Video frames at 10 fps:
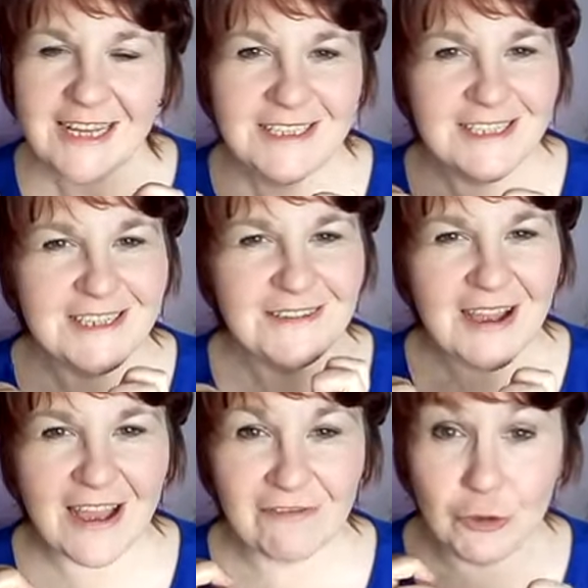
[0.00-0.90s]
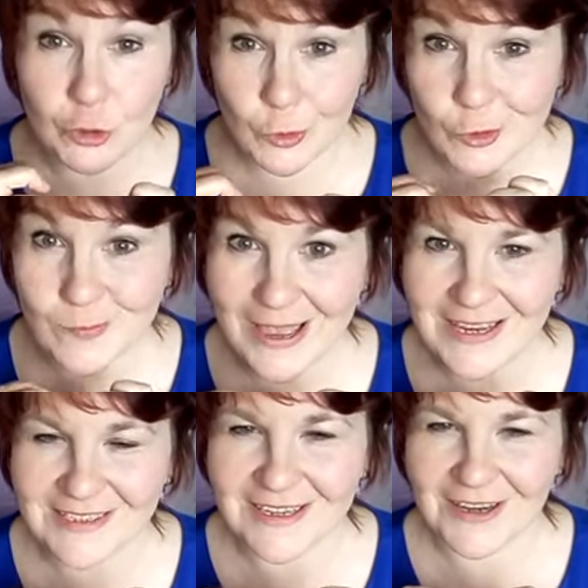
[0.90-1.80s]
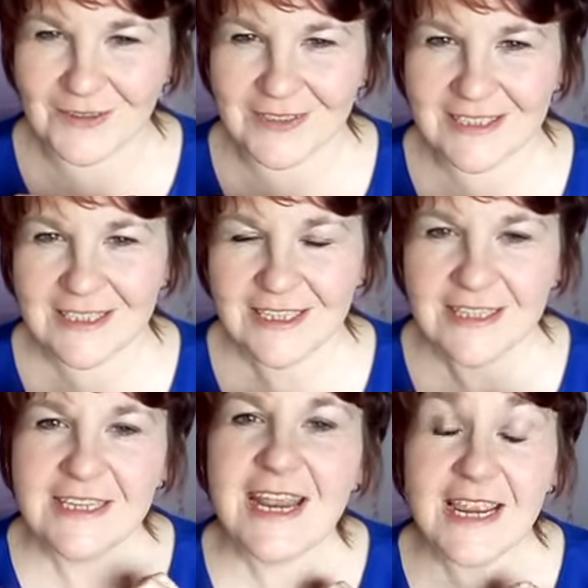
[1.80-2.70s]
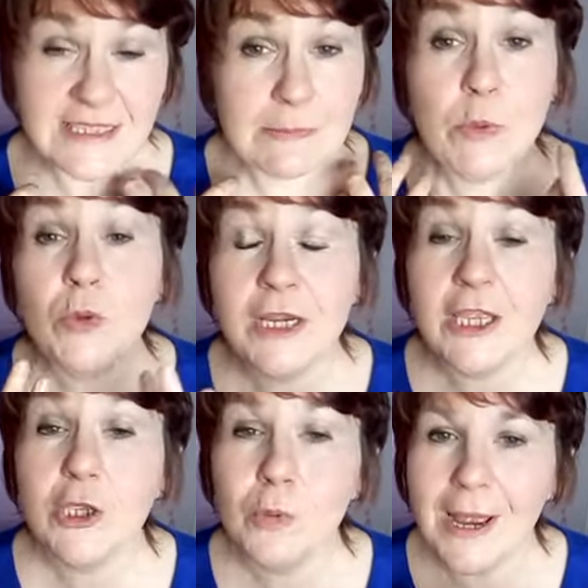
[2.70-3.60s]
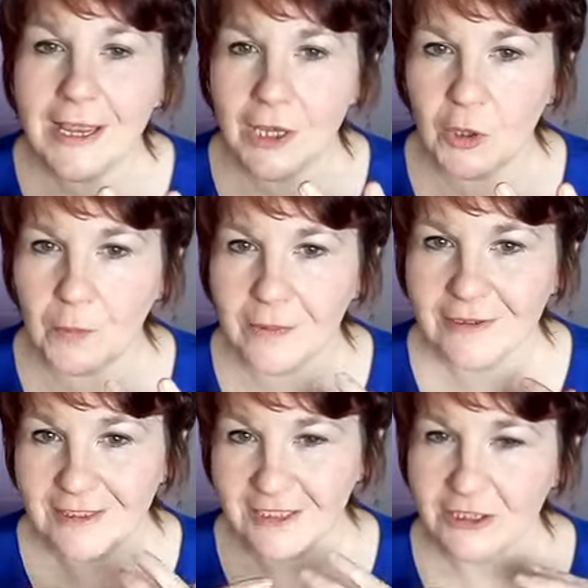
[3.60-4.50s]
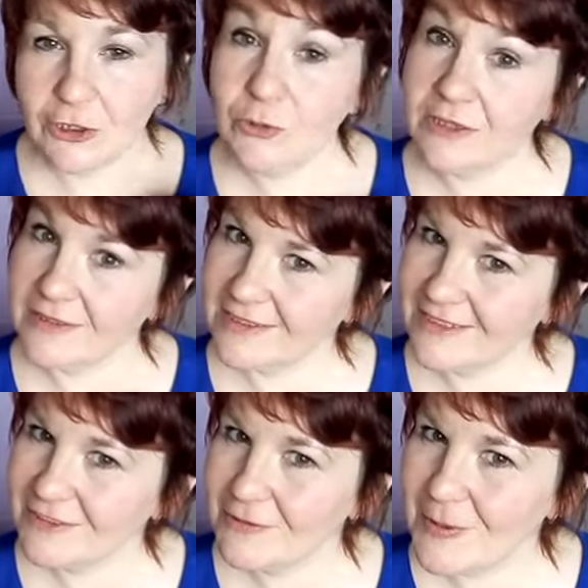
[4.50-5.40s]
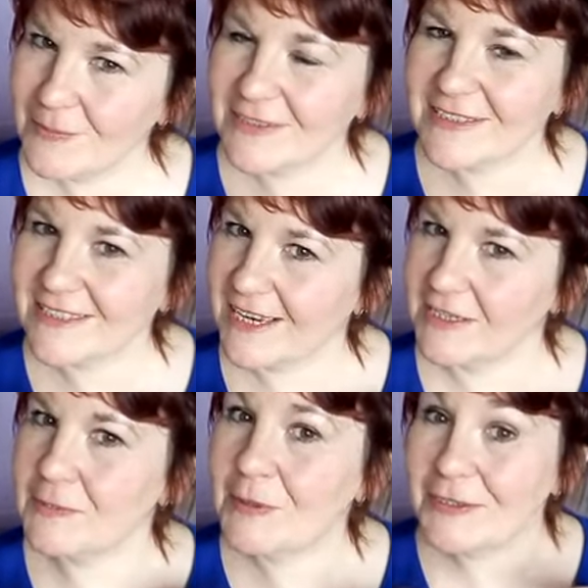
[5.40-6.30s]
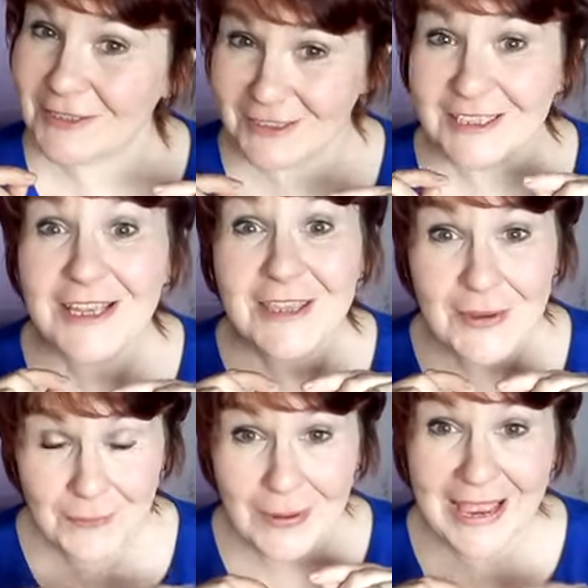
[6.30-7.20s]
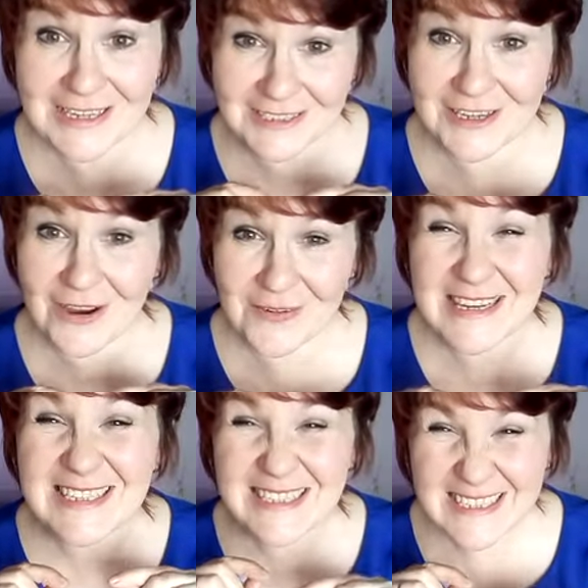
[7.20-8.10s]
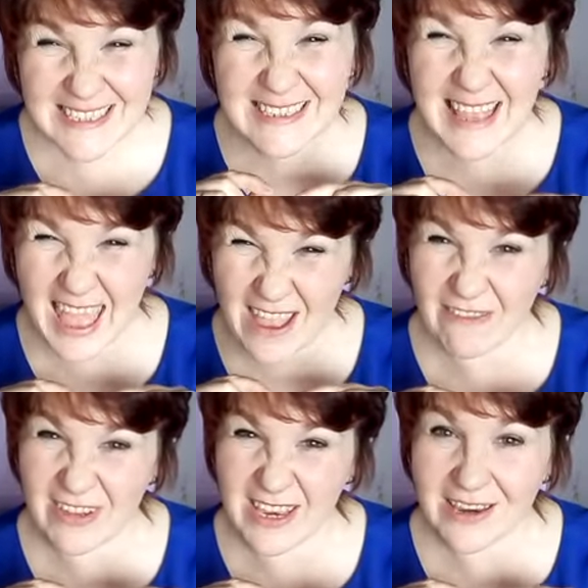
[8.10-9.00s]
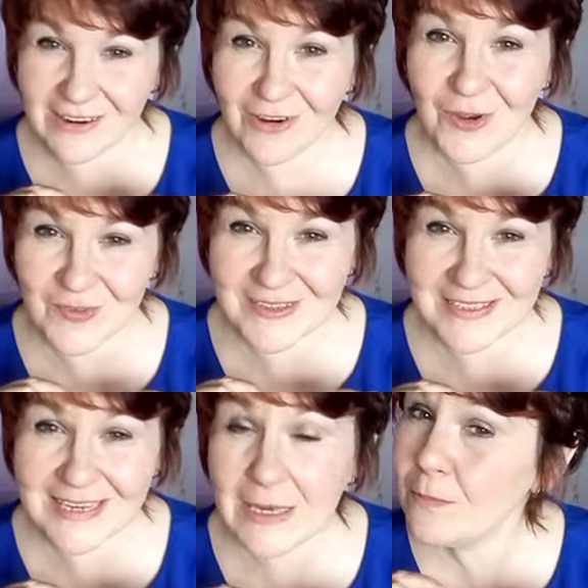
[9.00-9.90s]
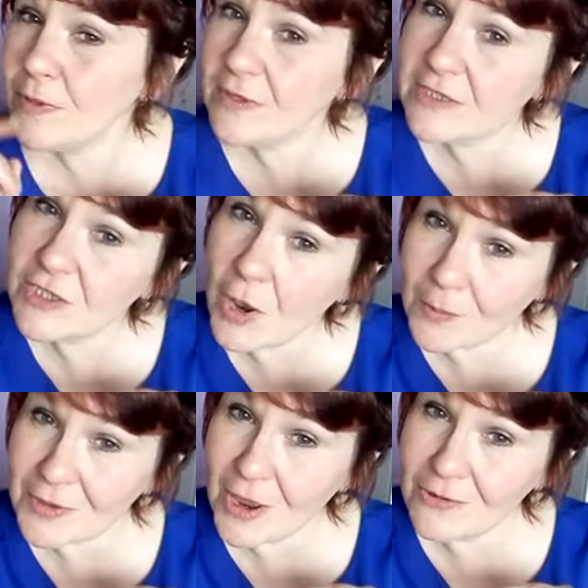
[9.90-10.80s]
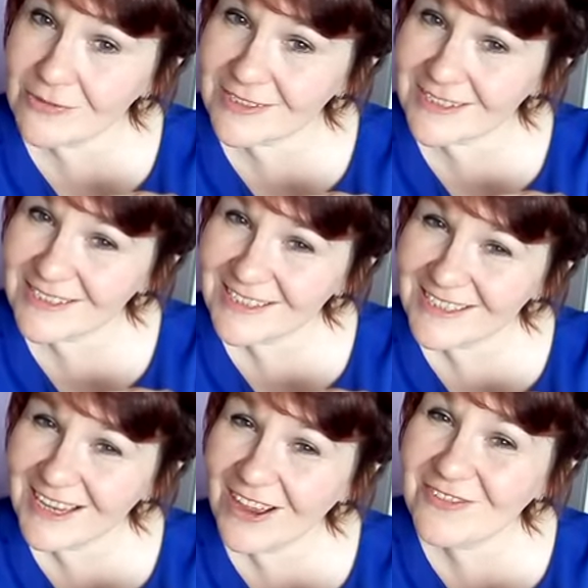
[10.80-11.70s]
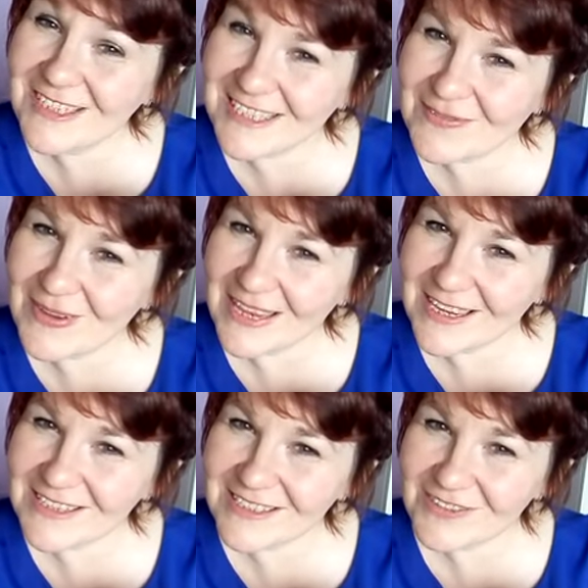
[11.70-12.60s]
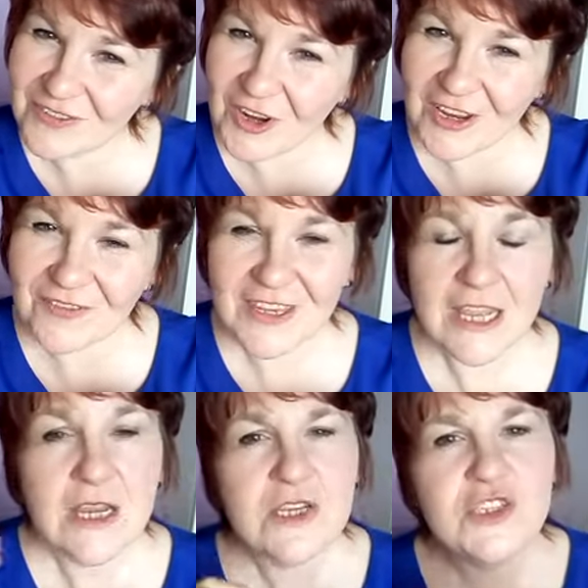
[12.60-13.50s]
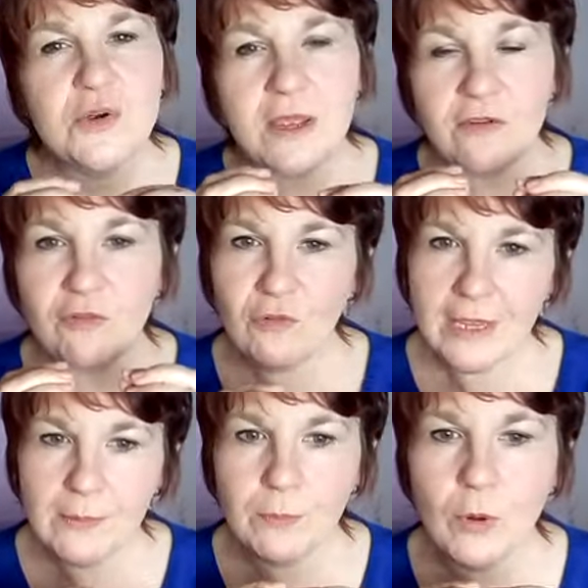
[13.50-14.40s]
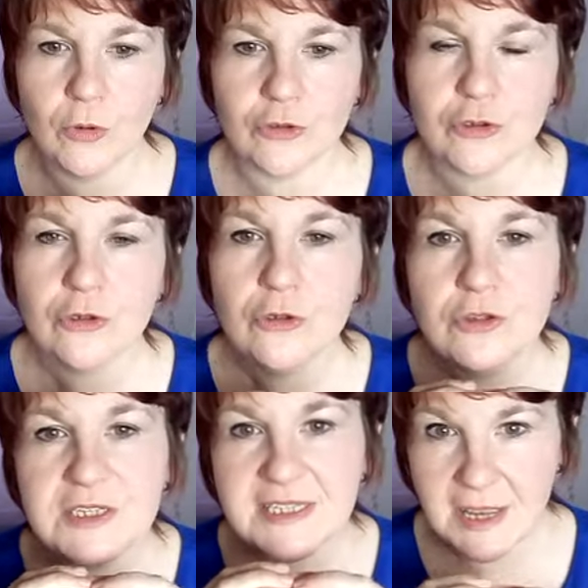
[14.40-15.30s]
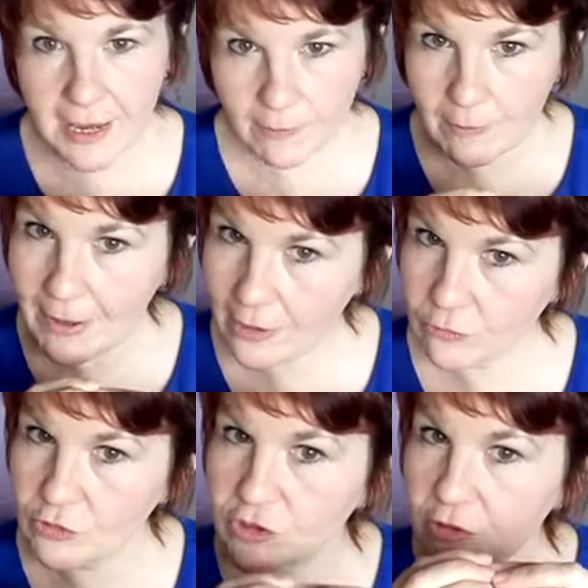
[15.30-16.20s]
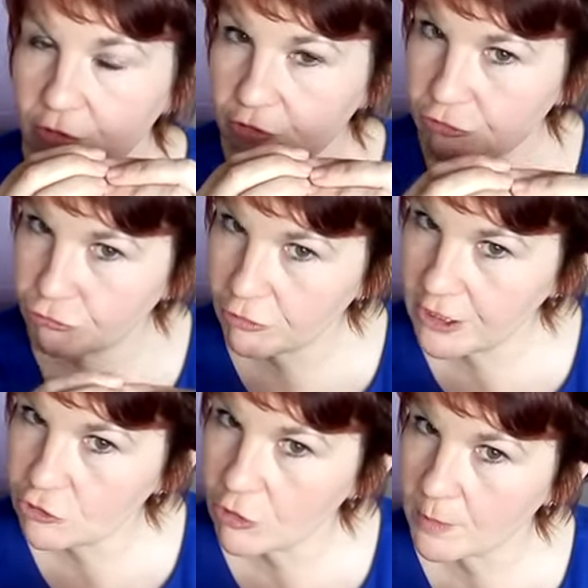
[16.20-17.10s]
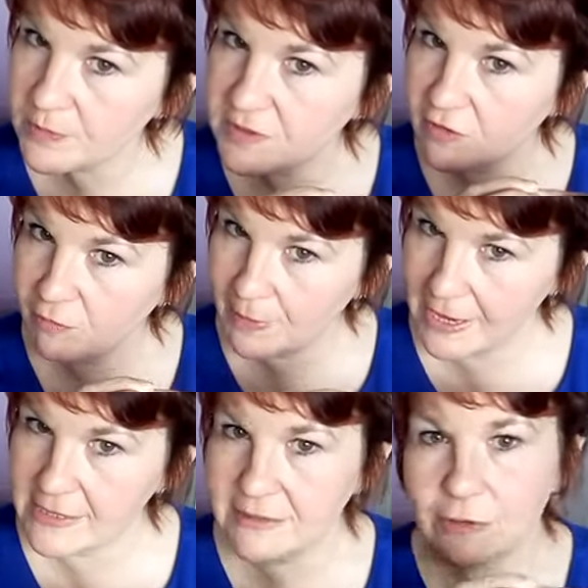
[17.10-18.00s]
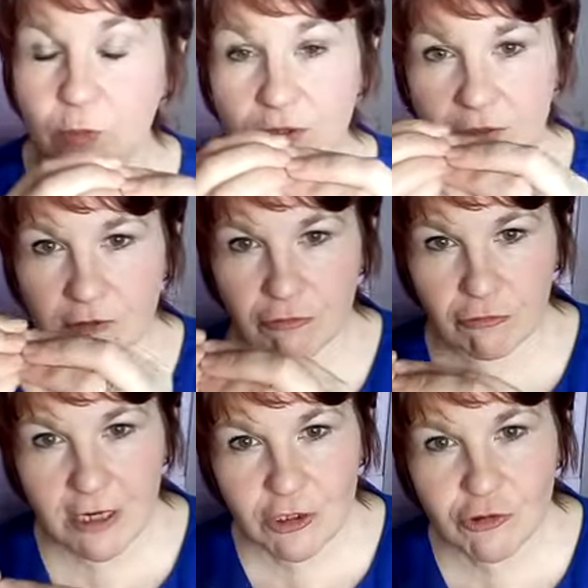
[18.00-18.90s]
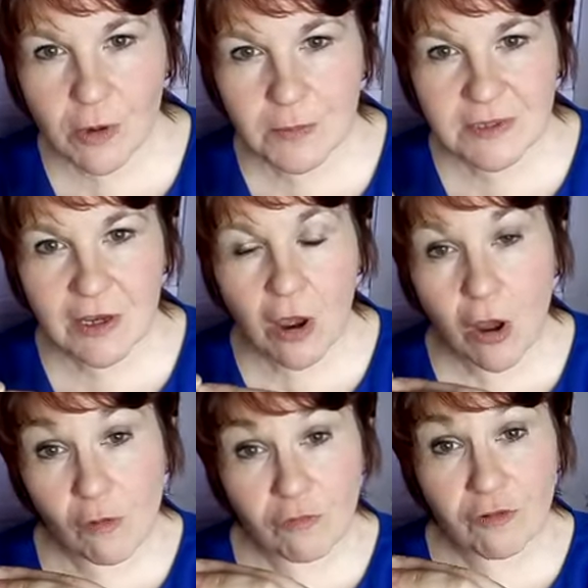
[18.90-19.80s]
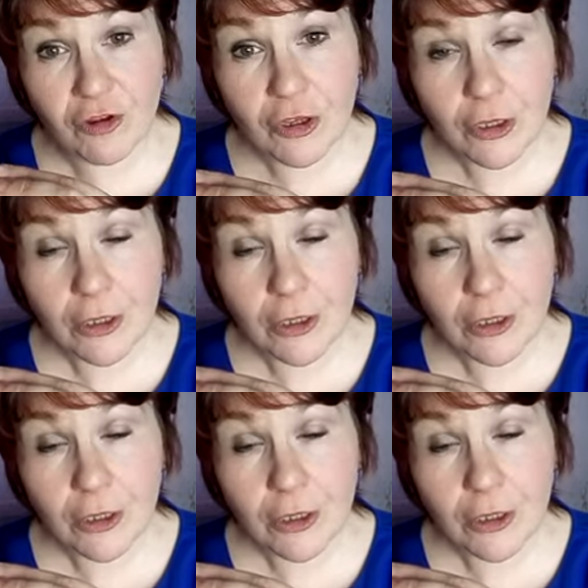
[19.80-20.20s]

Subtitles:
and you have good base notes, the next morning you wake up and you can still remember the sex because the base note is still heavy on the skin, but the top notes have disappeared, right? So if we put the same amount, the 3 drops of base with the 3 drops of